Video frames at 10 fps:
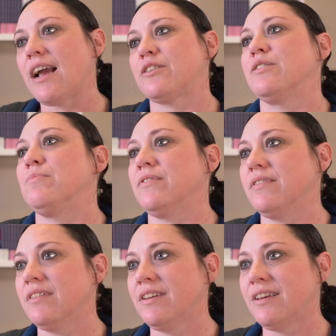
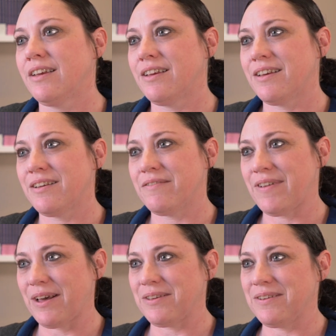actionable
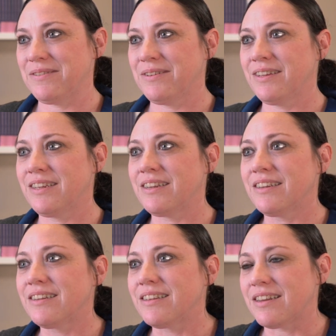value
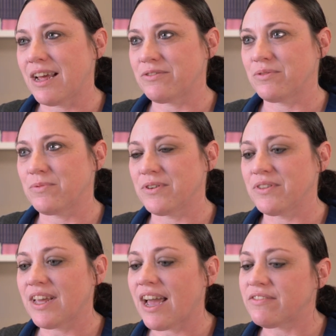to the natural
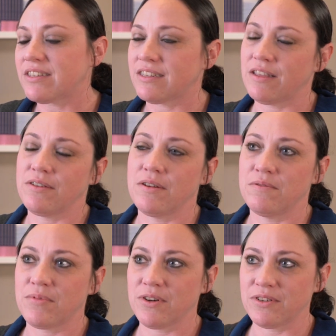world. They have to see their
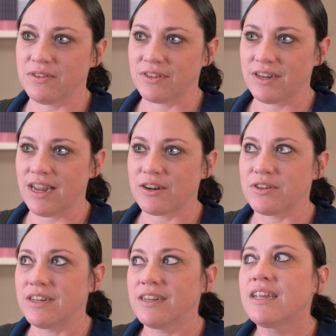own personal
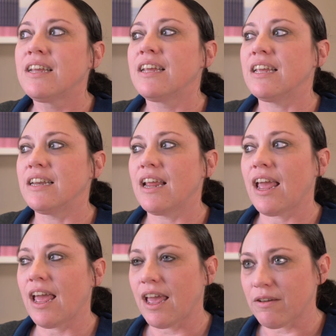connection in
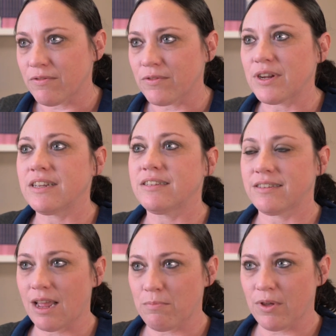every
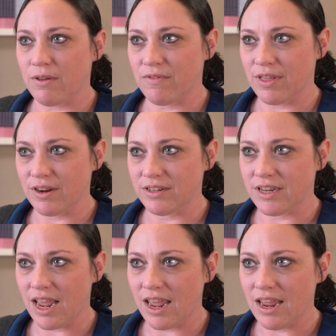step of their
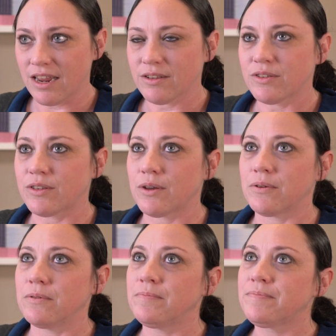day. So